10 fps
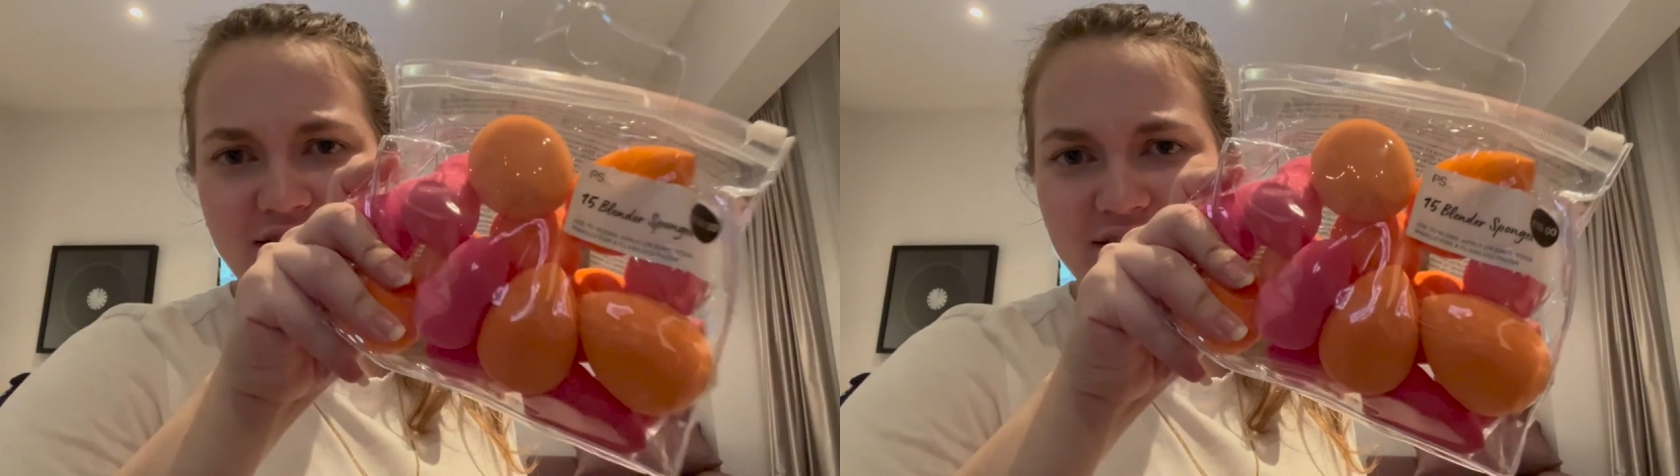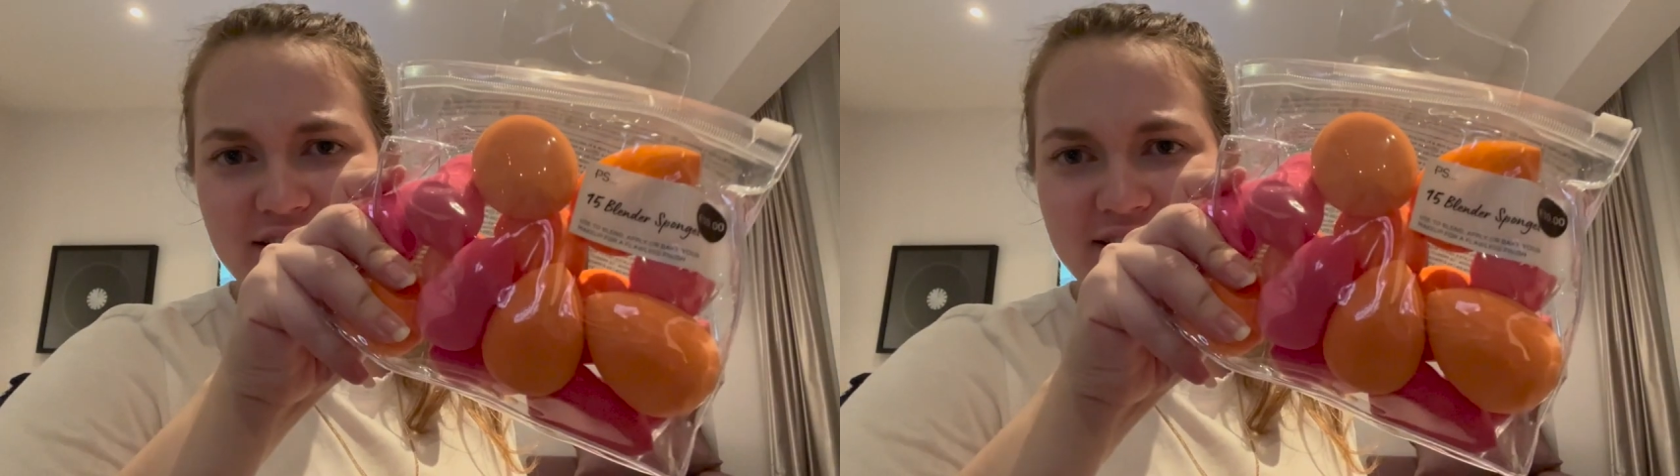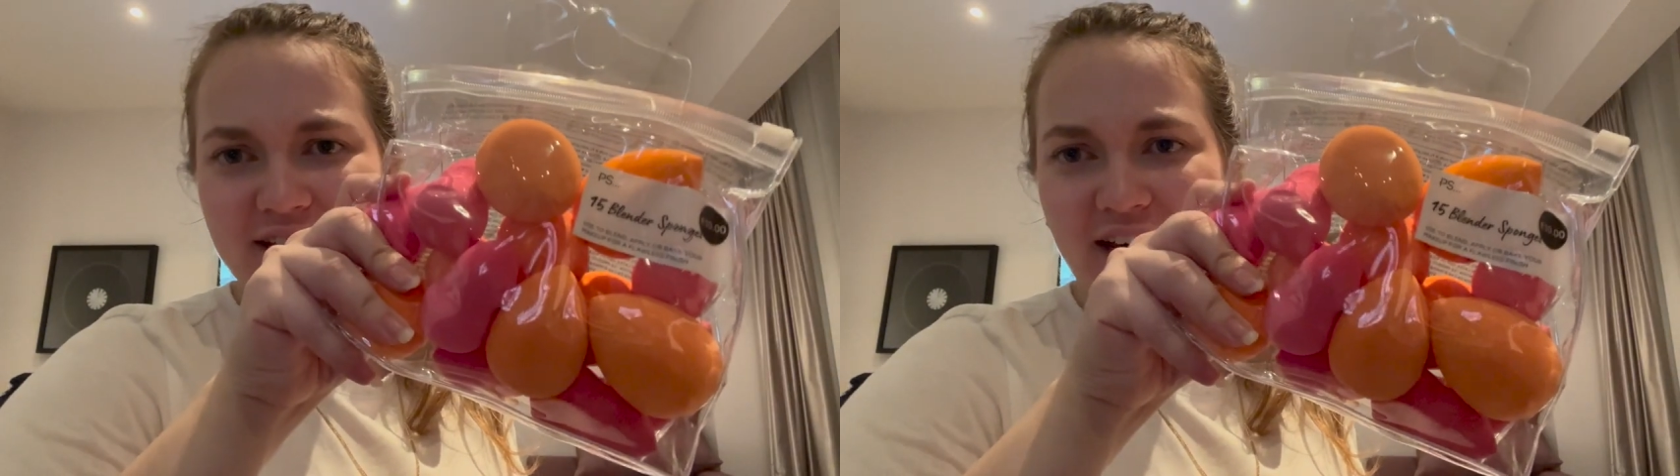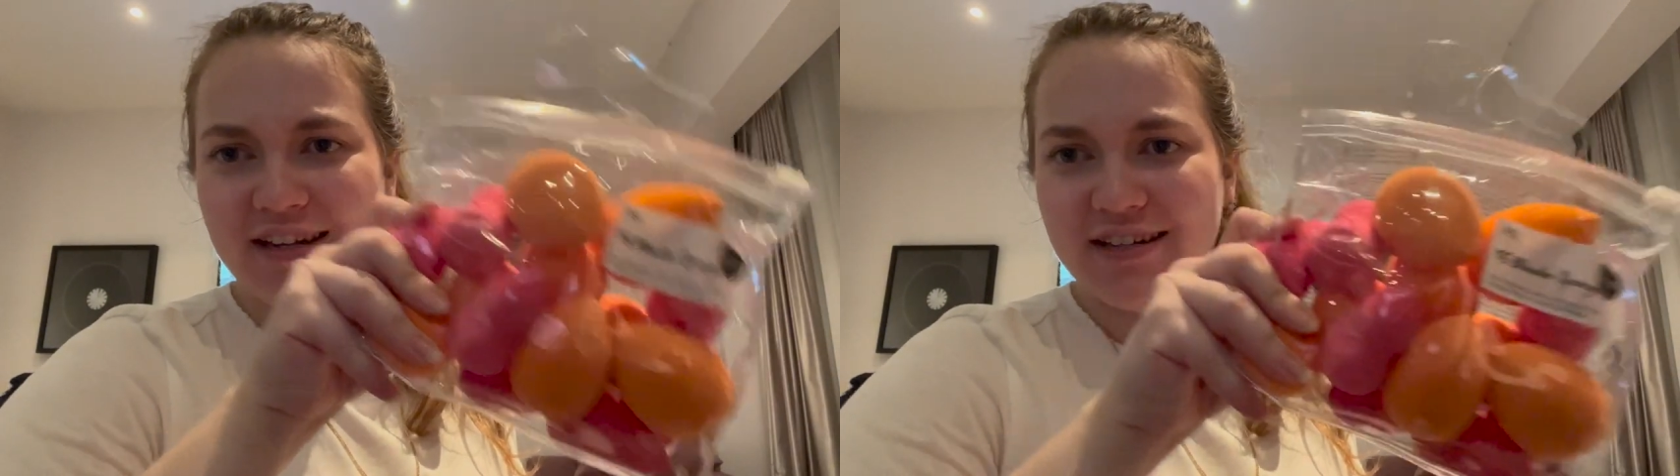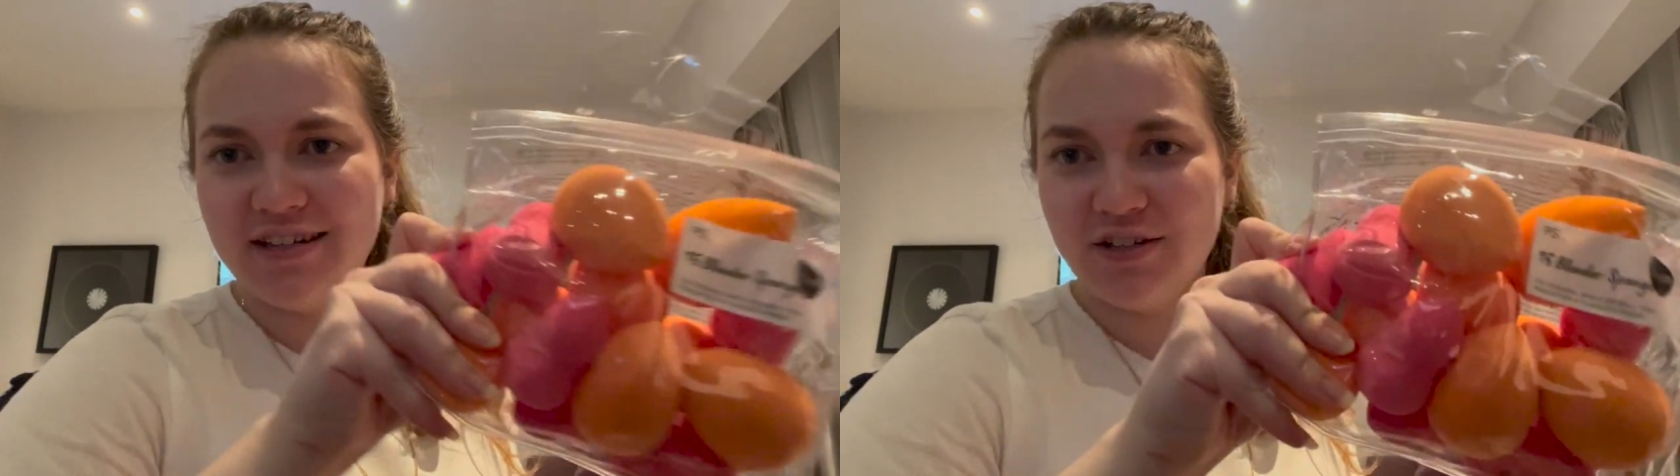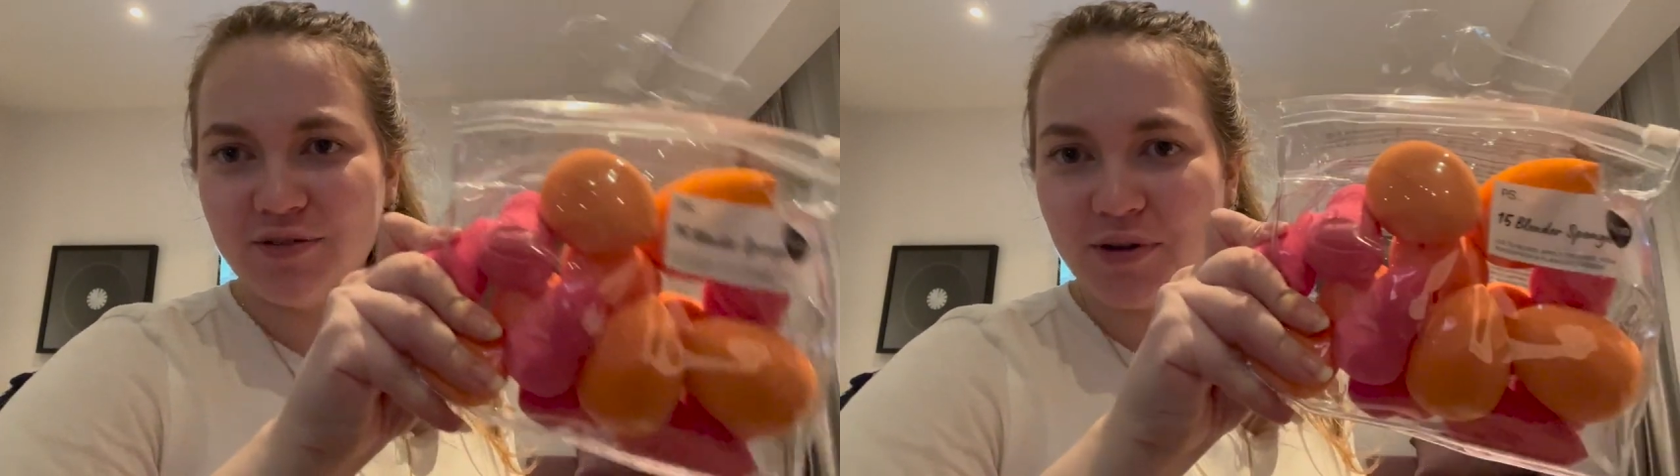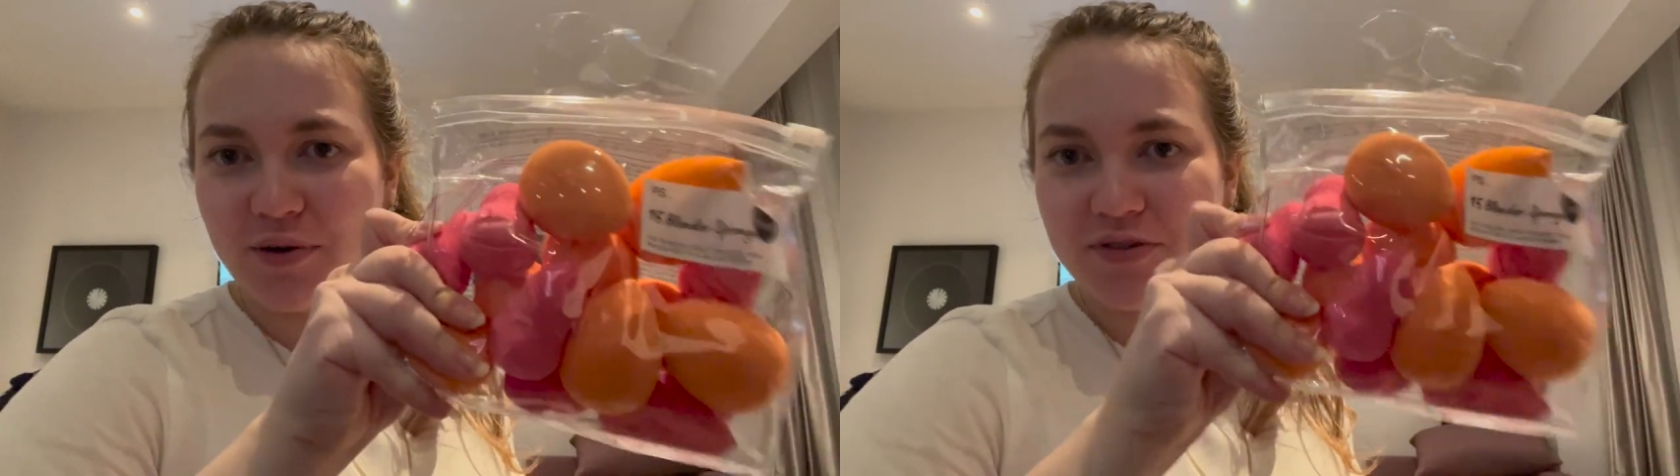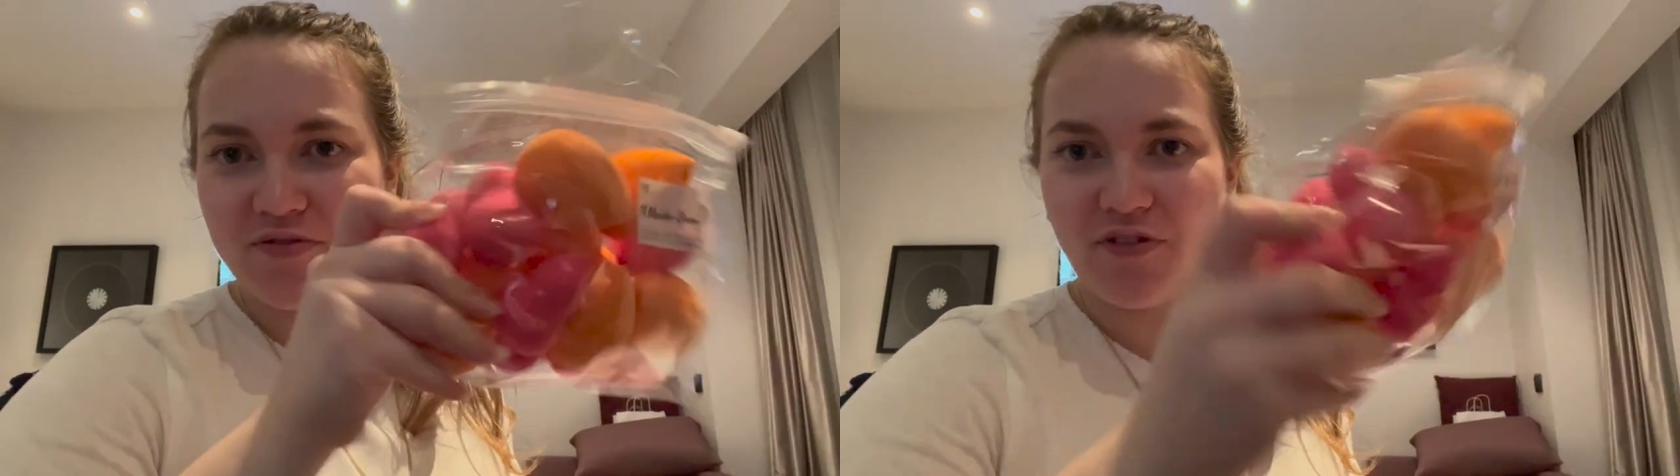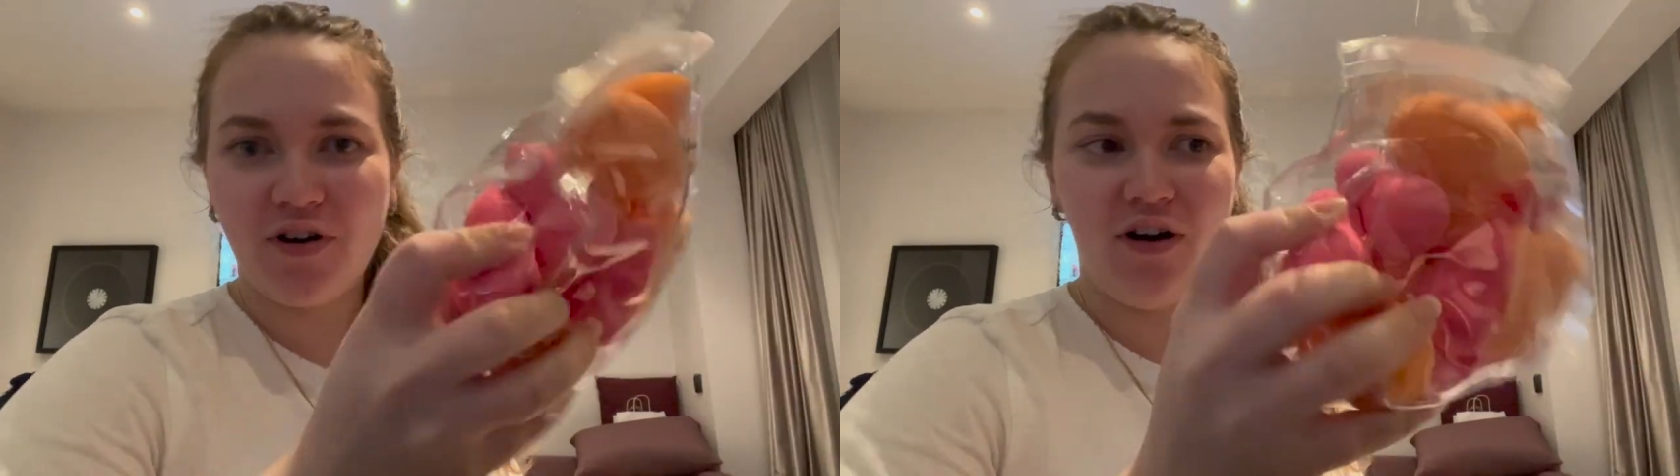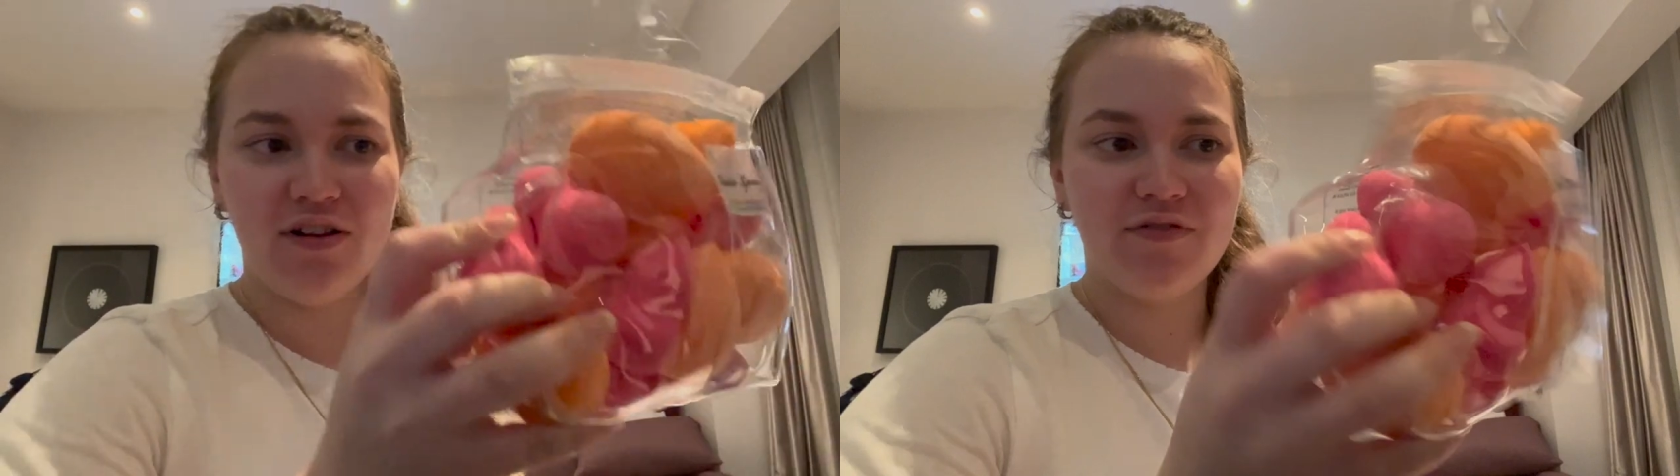like 10 euros for all of